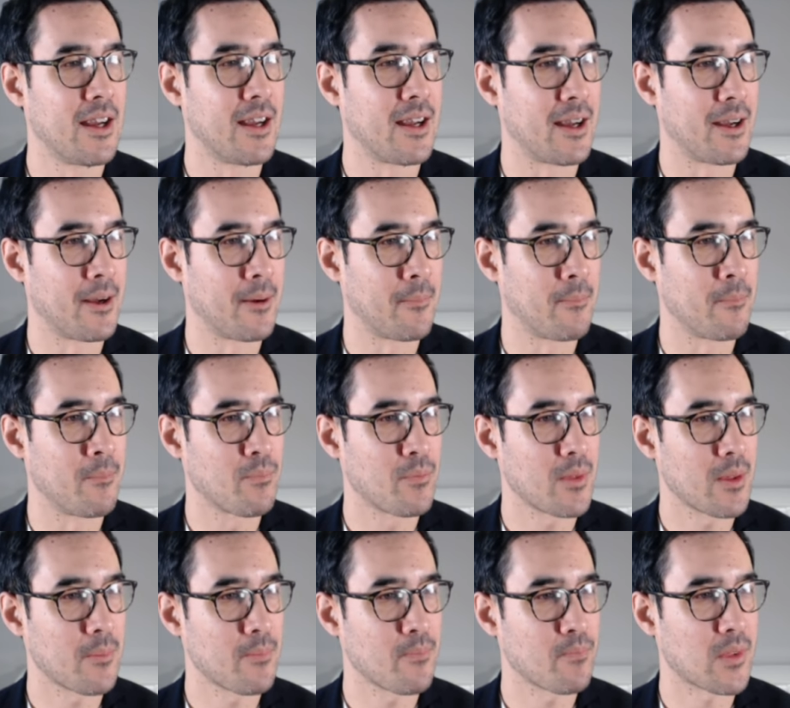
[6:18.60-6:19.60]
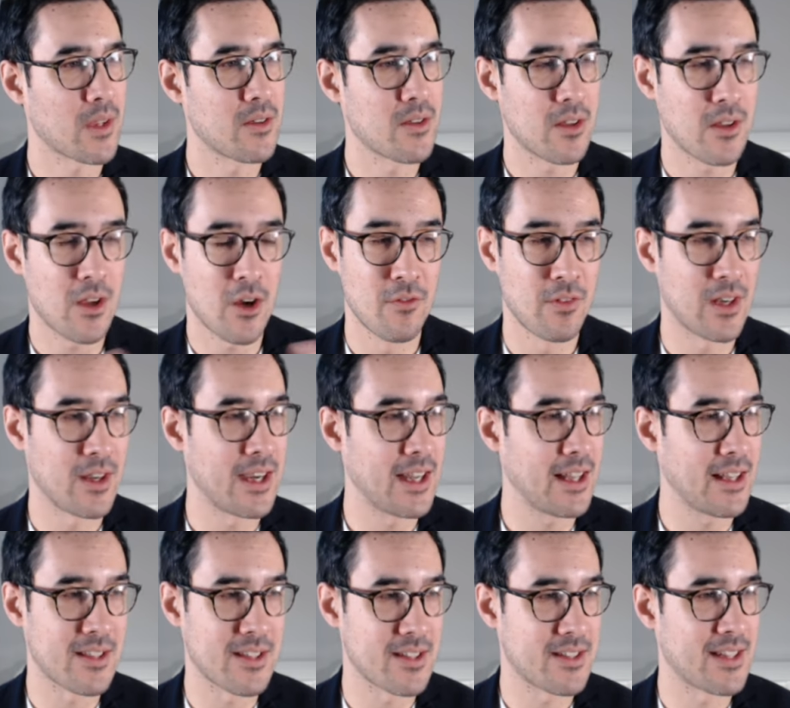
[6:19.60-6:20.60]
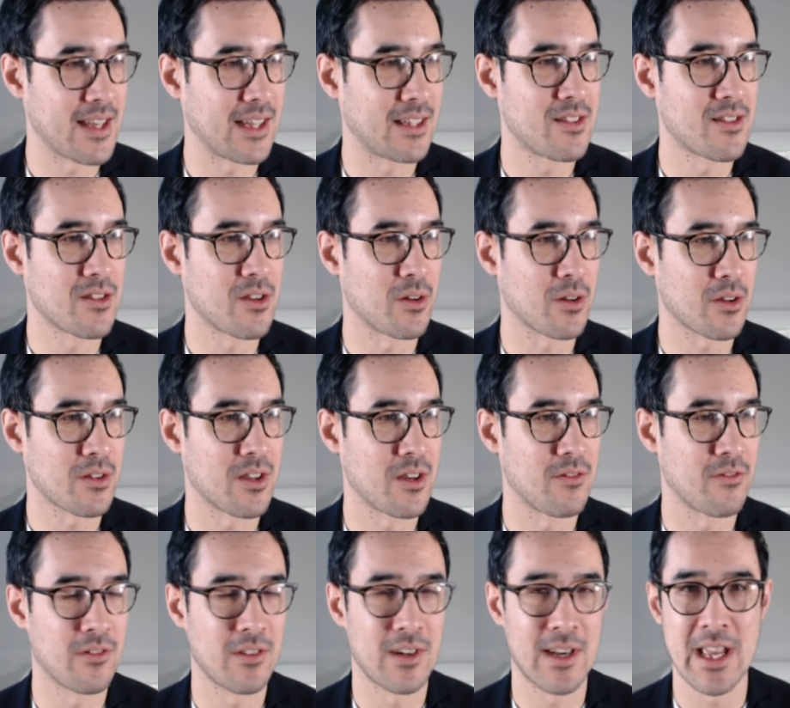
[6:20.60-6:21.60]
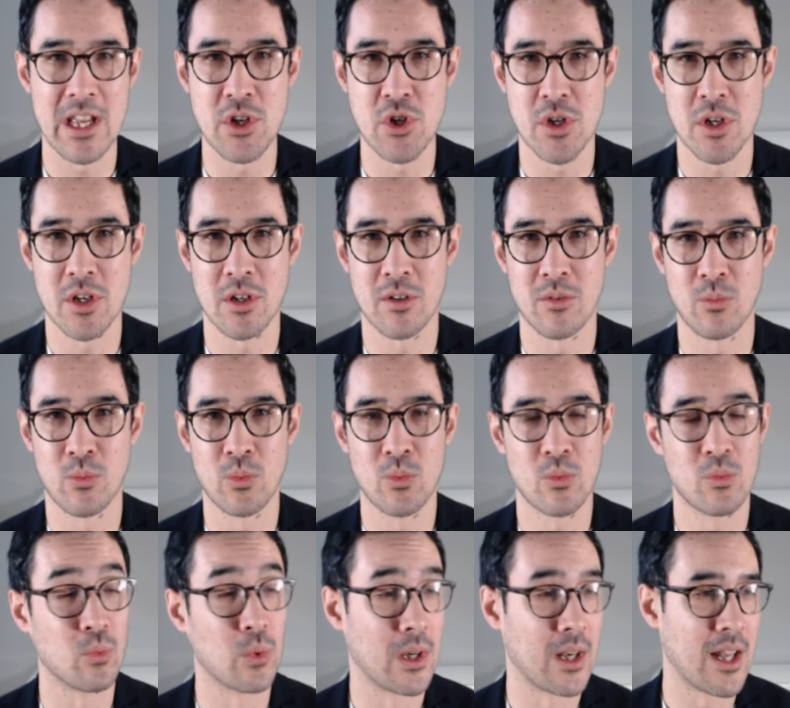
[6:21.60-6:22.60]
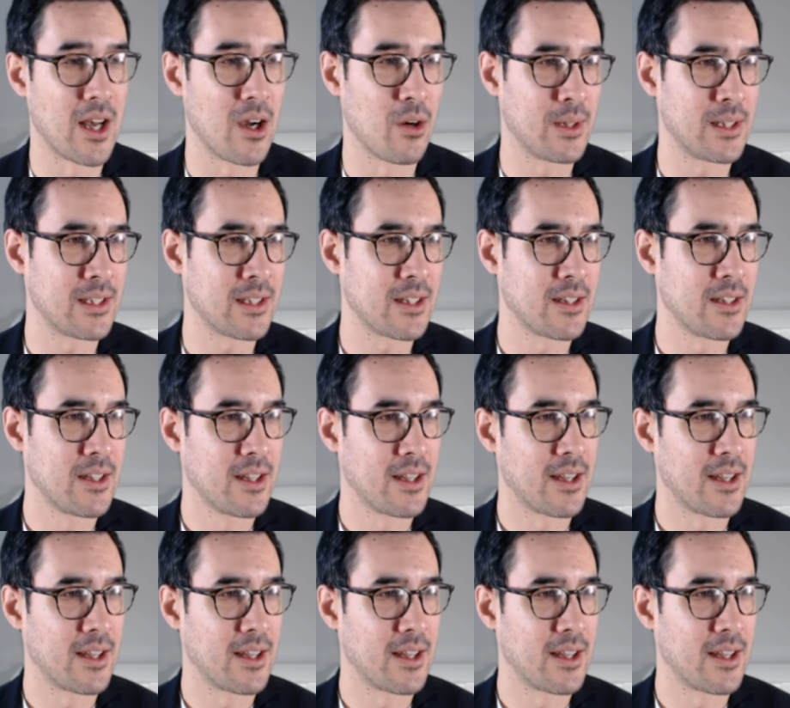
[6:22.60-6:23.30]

Overnight, as I said, stocks over in Asia were lower.